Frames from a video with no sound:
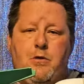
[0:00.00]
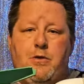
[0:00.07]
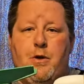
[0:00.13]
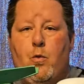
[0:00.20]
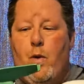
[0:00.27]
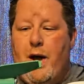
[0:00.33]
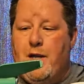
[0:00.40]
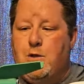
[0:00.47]
the
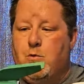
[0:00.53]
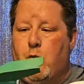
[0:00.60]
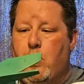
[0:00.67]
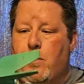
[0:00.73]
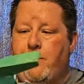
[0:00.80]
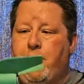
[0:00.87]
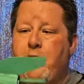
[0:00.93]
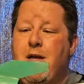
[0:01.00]
White
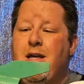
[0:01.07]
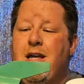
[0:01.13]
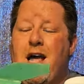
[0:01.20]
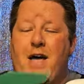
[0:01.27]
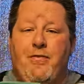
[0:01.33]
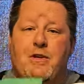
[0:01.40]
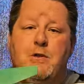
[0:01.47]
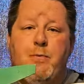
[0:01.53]
Dwarf
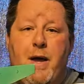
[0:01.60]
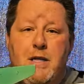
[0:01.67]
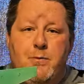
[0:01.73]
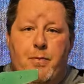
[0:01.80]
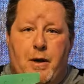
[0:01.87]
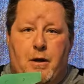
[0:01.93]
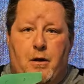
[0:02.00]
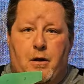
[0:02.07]
and the Space
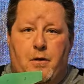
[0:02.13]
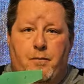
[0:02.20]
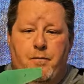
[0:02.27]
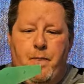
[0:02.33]
Pickle.